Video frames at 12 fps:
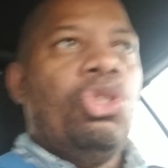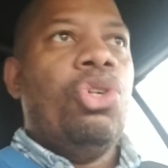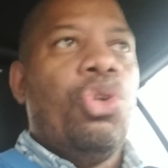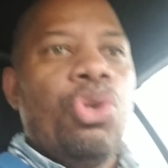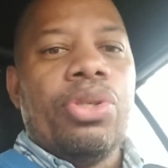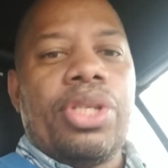
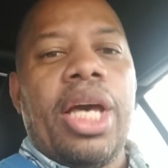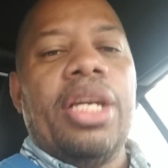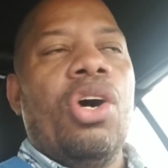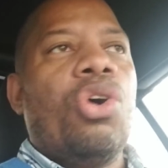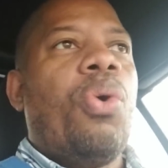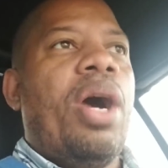You say
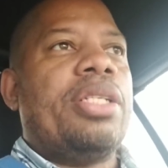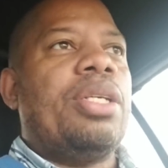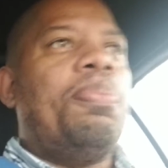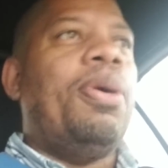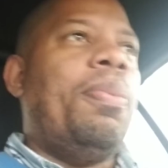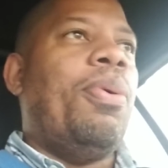don't question
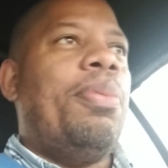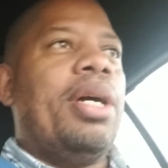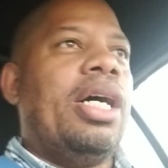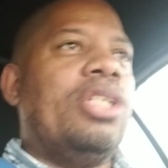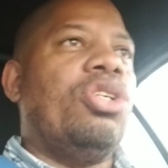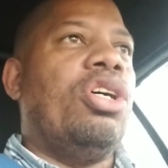people
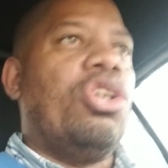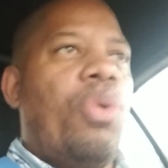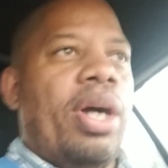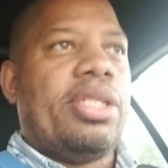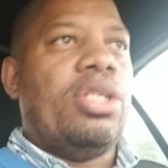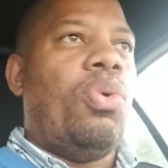because you don't
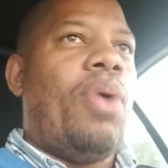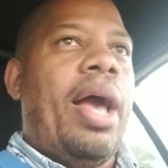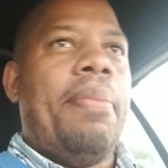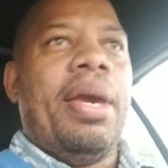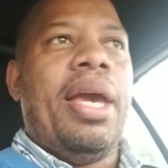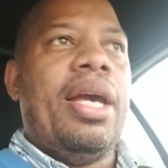question the
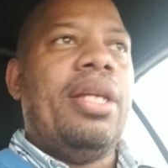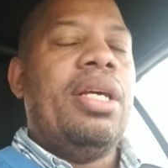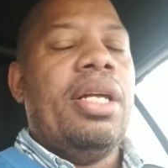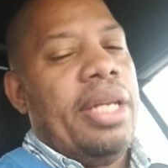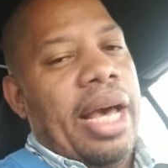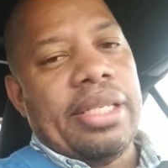white
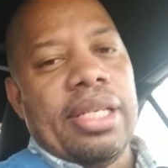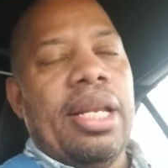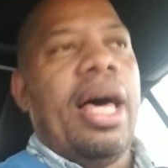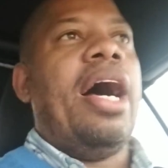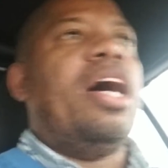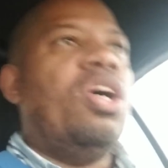man. That's a
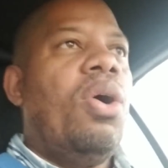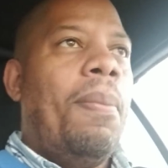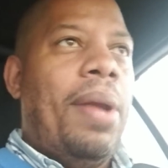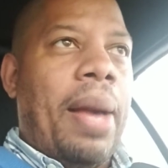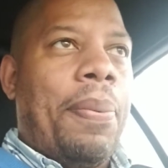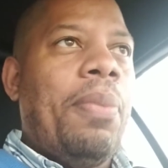lie.
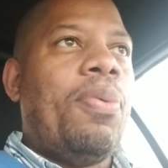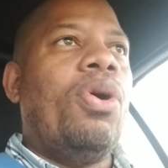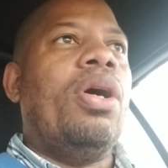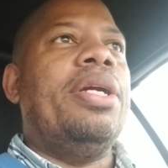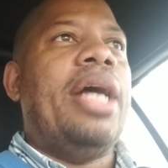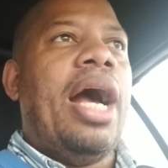Black people
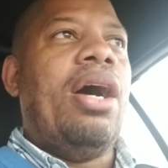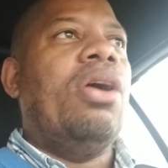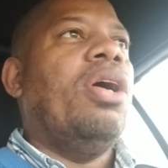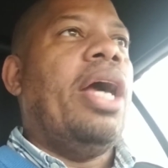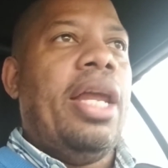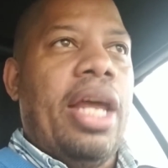are now
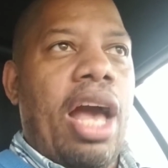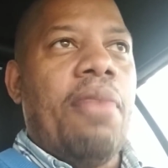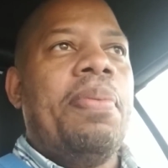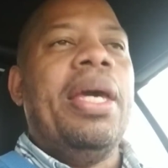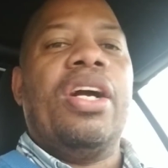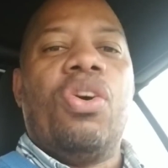and have
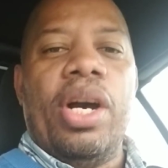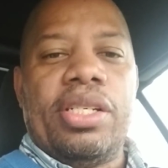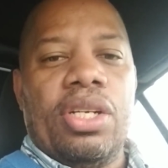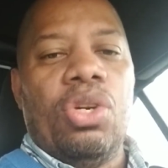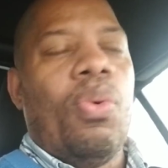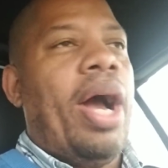been
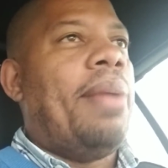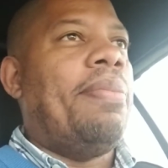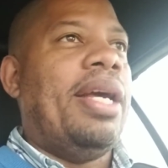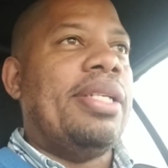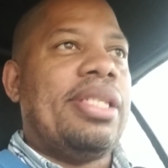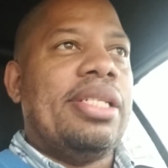questioning the white
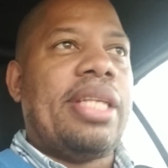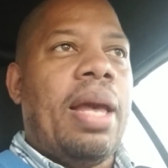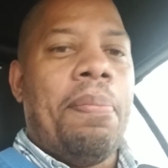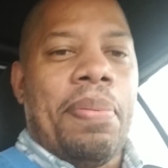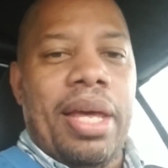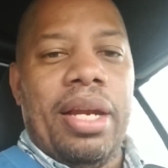man since
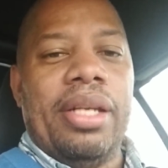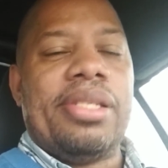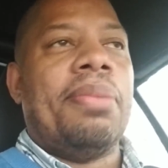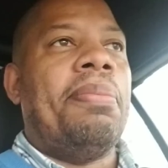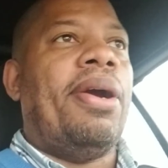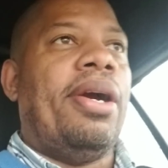they've been in this
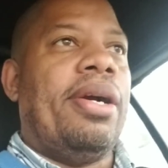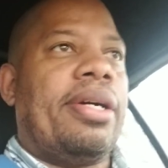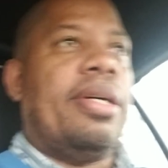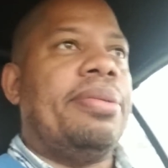America.